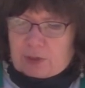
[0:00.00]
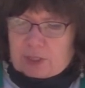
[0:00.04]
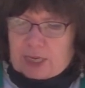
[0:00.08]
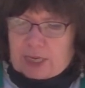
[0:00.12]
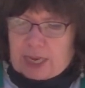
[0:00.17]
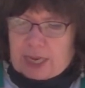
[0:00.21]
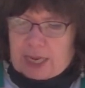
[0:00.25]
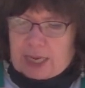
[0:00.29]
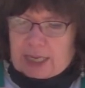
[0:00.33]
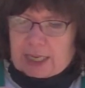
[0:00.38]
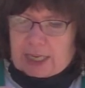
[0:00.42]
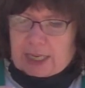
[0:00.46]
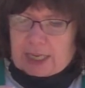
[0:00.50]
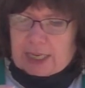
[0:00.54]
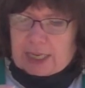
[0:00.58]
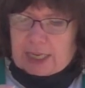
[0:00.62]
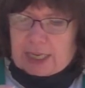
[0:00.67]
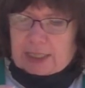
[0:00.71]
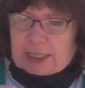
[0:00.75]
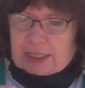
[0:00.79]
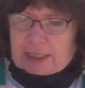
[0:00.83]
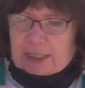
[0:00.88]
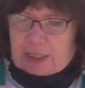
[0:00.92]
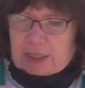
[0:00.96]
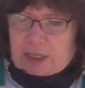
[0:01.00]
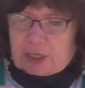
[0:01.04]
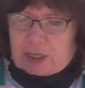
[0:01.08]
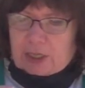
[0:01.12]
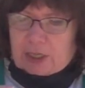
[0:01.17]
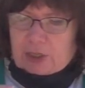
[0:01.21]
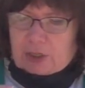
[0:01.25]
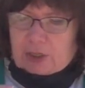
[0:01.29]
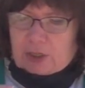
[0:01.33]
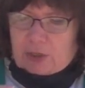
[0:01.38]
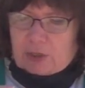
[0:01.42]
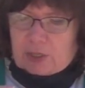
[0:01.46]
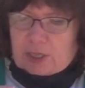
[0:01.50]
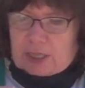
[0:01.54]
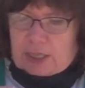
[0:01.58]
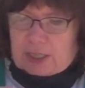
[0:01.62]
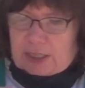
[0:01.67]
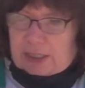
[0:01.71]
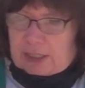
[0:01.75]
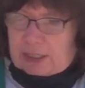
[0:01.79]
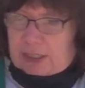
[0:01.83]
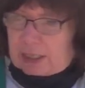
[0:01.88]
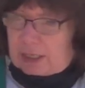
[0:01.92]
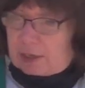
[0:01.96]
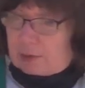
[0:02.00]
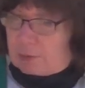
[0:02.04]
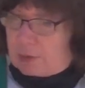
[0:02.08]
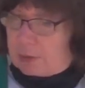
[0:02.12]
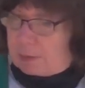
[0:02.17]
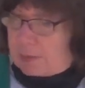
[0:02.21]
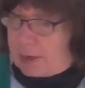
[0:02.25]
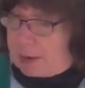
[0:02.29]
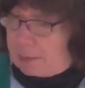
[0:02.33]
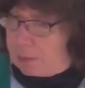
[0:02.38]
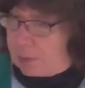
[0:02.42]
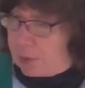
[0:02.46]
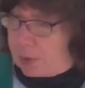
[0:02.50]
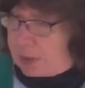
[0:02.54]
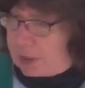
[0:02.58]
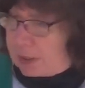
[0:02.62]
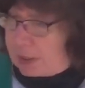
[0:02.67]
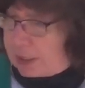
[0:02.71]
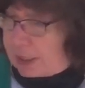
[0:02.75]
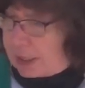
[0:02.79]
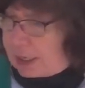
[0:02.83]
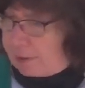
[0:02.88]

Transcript: Take, eat, do this in remembrance